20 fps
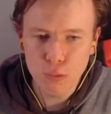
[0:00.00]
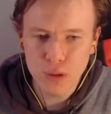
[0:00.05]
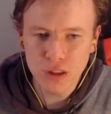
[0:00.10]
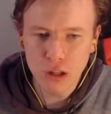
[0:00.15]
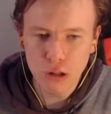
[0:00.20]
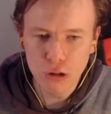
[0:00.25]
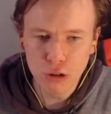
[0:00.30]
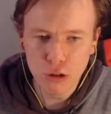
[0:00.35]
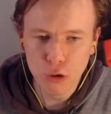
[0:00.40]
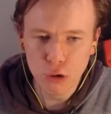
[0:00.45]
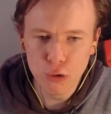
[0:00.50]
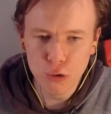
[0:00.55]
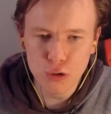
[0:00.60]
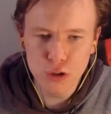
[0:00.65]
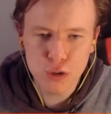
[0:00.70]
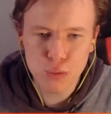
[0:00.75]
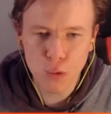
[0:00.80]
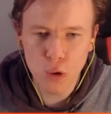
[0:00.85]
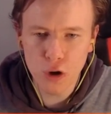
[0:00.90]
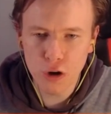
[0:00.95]
When the
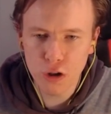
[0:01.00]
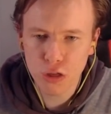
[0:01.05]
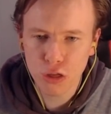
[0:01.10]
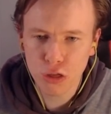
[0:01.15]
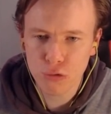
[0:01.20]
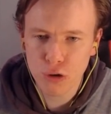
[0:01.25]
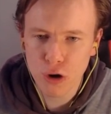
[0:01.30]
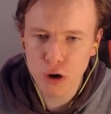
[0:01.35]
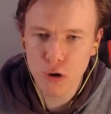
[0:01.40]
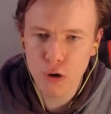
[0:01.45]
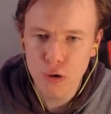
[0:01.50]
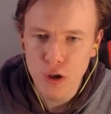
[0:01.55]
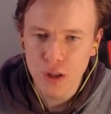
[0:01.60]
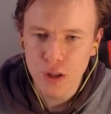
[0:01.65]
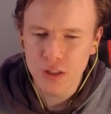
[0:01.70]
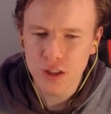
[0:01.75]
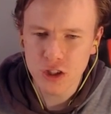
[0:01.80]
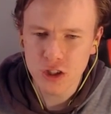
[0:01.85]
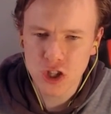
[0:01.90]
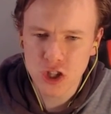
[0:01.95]
loons want to throw,
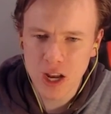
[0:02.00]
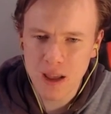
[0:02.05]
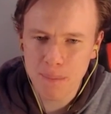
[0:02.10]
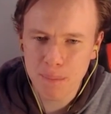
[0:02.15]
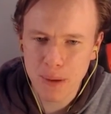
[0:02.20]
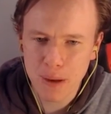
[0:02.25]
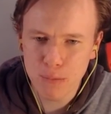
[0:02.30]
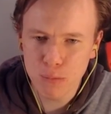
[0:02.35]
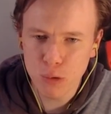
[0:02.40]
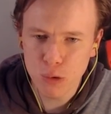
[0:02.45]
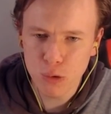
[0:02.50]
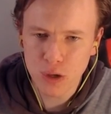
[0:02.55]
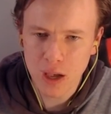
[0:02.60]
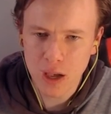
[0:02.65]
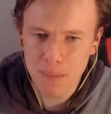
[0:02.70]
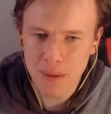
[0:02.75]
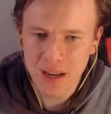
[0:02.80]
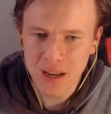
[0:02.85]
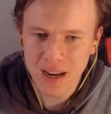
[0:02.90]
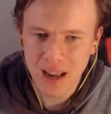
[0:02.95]
the Champion will
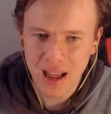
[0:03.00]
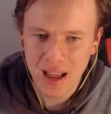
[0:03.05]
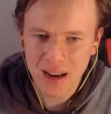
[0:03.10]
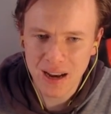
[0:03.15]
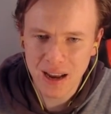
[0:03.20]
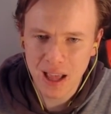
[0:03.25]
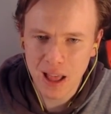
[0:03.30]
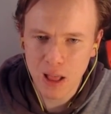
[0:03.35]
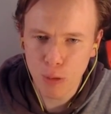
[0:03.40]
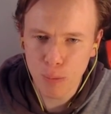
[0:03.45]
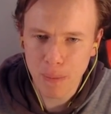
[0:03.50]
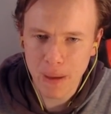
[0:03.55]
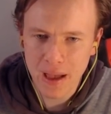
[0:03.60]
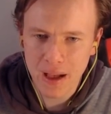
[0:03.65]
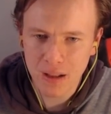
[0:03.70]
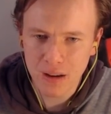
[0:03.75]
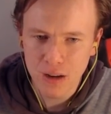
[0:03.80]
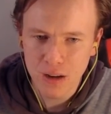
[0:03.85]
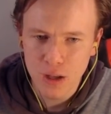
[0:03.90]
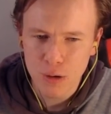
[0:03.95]
come in and help
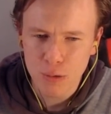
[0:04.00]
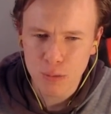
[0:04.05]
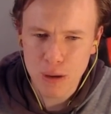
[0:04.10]
out